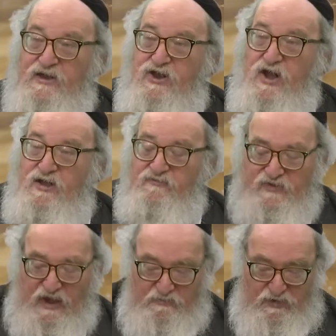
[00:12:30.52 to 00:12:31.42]
And
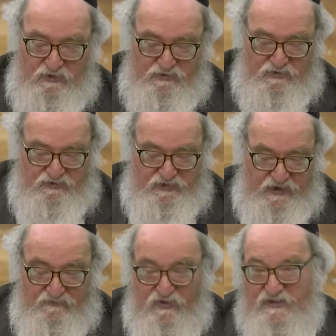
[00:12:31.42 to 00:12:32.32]
Yoav came near to the
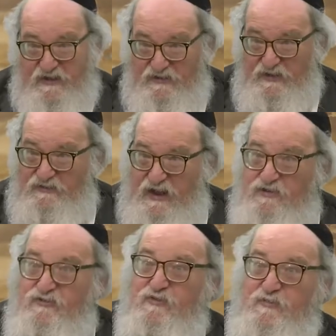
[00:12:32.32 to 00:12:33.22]
city. Of course, that's a little
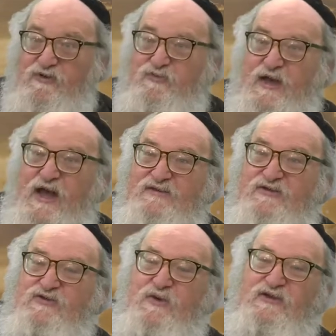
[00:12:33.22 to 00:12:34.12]
dangerous because we had
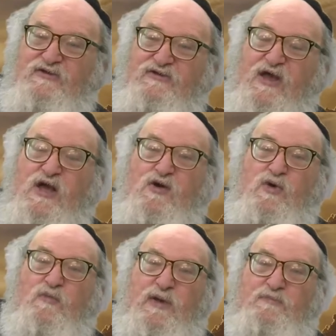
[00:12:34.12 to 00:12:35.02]
situations
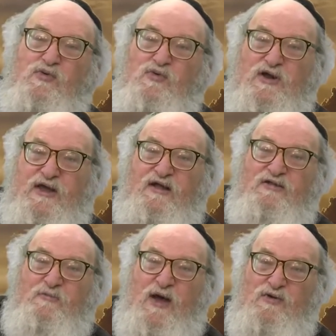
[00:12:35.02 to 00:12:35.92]
where people were
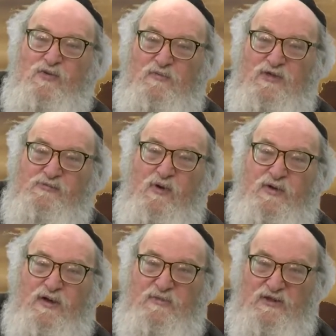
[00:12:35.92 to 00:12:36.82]
killed by a woman
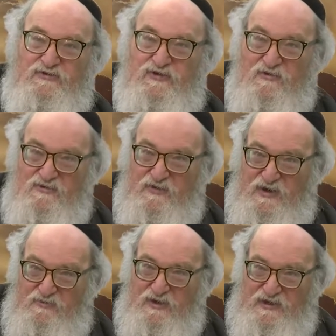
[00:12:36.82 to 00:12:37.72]
throwing a millstone, so
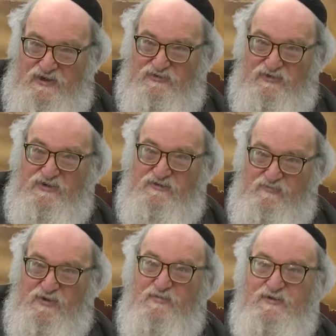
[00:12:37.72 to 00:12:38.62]
he really shouldn't
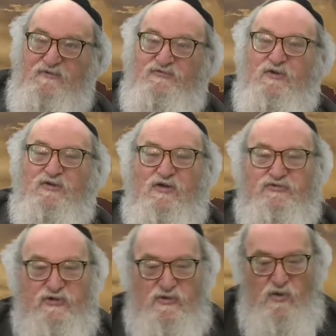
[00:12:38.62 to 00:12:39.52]
have put himself so
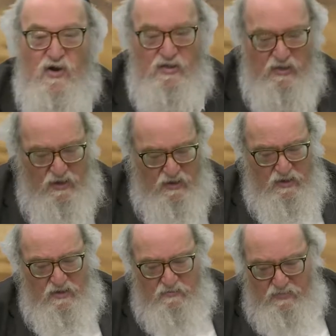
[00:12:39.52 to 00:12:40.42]
close to the wall.
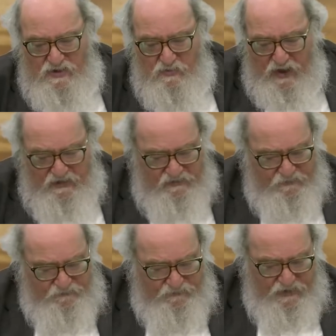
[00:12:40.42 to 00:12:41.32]
But he
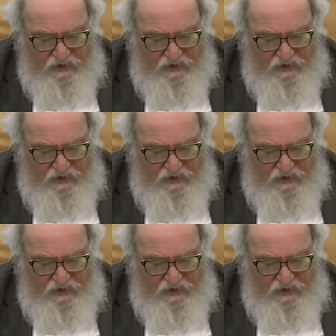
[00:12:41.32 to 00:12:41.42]
went.